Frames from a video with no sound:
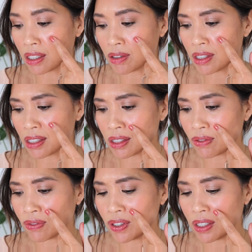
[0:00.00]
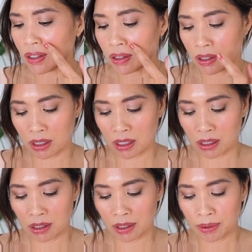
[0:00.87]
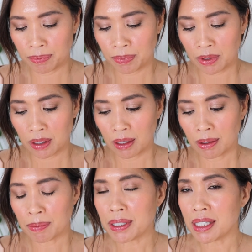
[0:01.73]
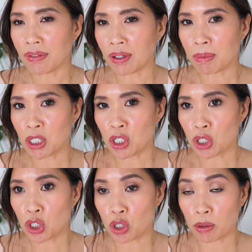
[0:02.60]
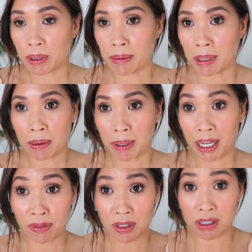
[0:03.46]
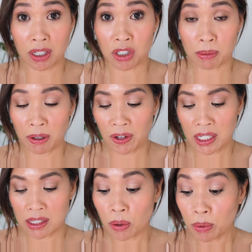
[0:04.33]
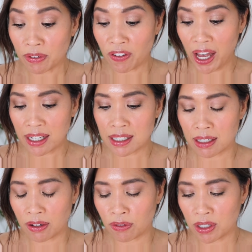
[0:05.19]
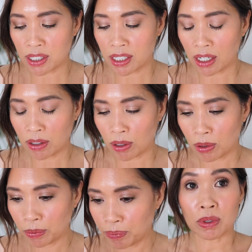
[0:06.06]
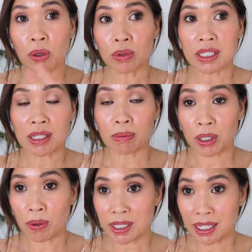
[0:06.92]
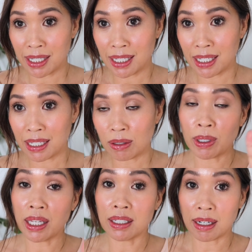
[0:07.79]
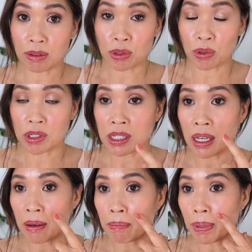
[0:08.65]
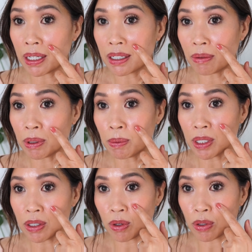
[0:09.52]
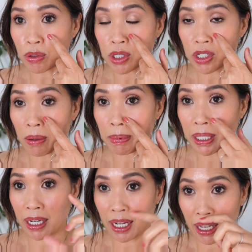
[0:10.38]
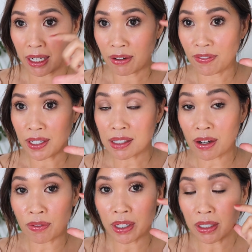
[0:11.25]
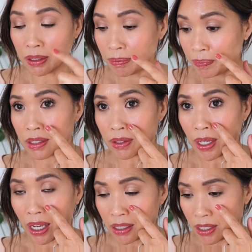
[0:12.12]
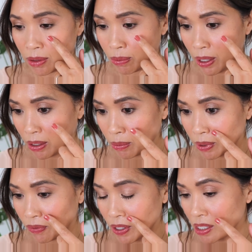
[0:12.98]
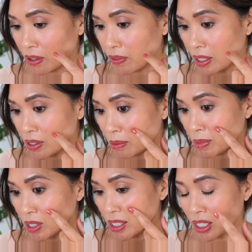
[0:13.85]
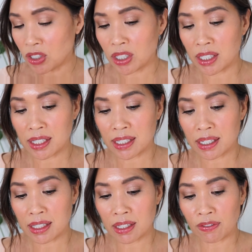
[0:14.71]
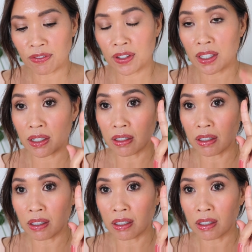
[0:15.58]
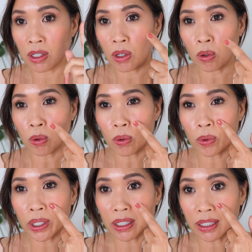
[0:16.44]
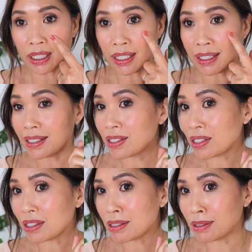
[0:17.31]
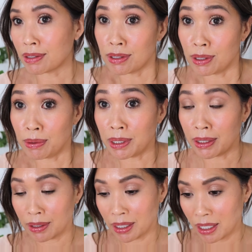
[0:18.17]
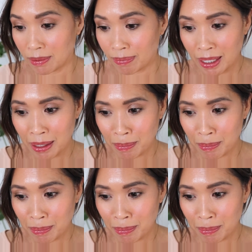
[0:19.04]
How does this feel? see if I'm gonna disturb any makeup. I haven't touched my face. Oh, in fact, I forgot to tell you, not only did we go out to eat, we ate outdoors, but then we went grocery shopping and I had a face covering on. So yeah, it did well with a face covering. So I'm just touching this. It doesn't feel oily. It just is dewy looking.